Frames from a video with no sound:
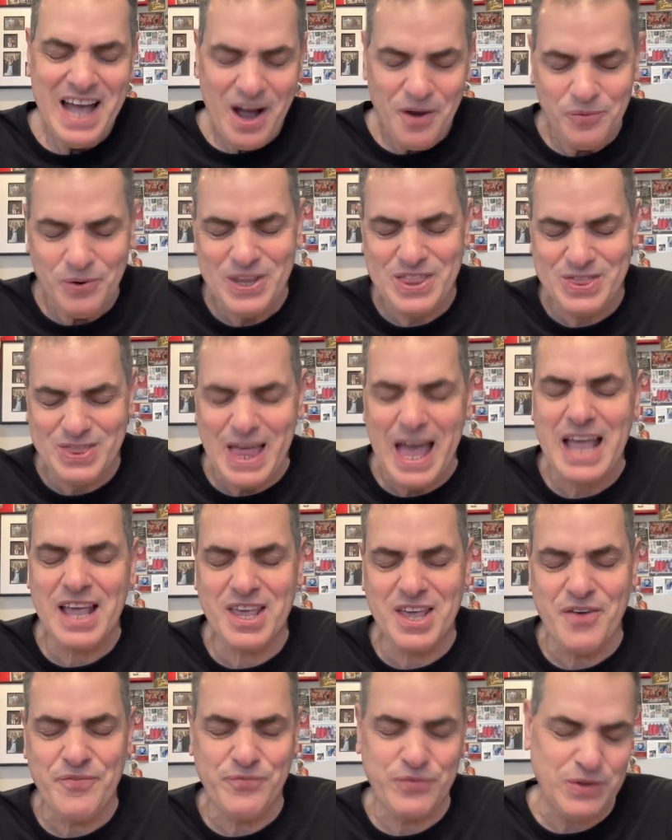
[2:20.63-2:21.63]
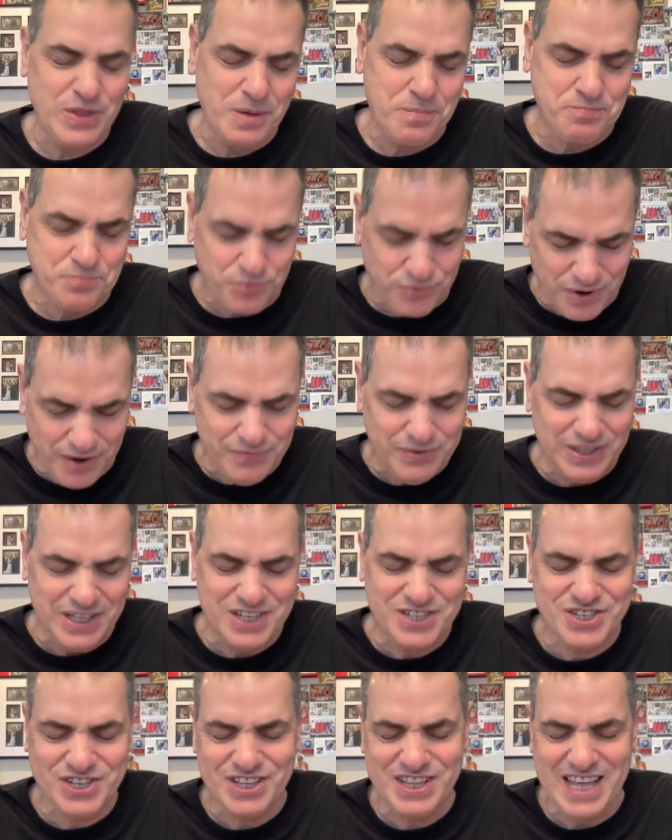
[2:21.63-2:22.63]
and we thank you for the
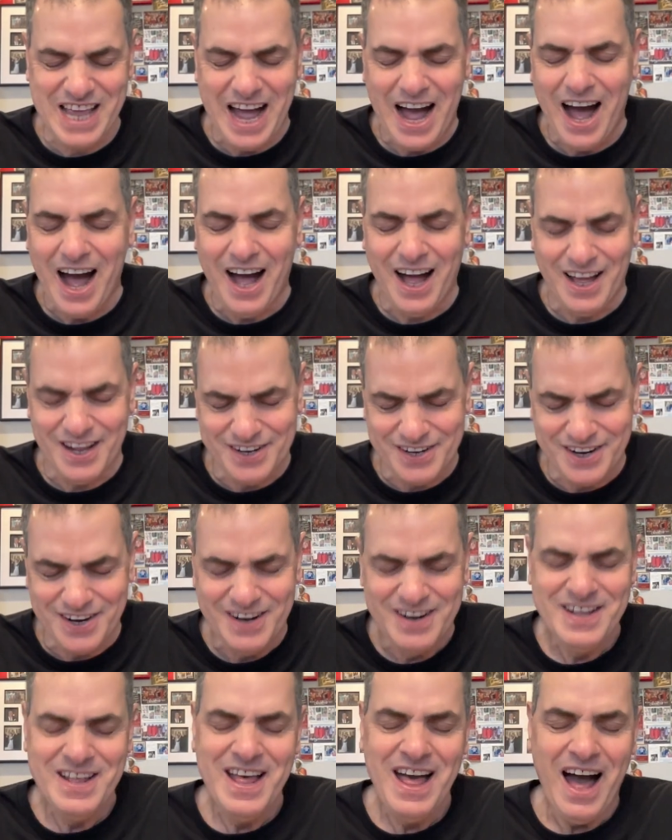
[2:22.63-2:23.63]
privilege and the honor